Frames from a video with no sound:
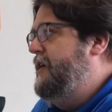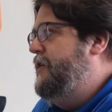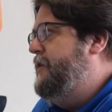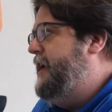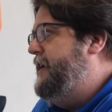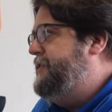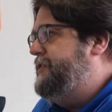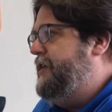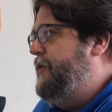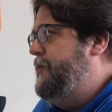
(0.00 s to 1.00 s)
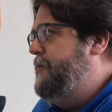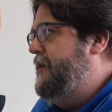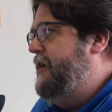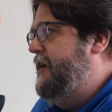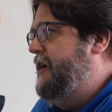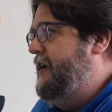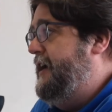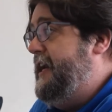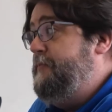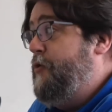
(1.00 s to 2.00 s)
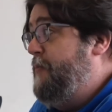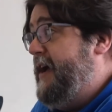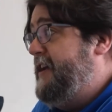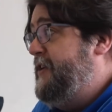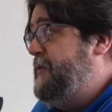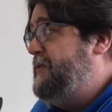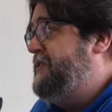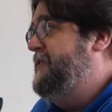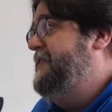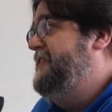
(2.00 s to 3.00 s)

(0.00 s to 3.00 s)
Okay, so any more bad news?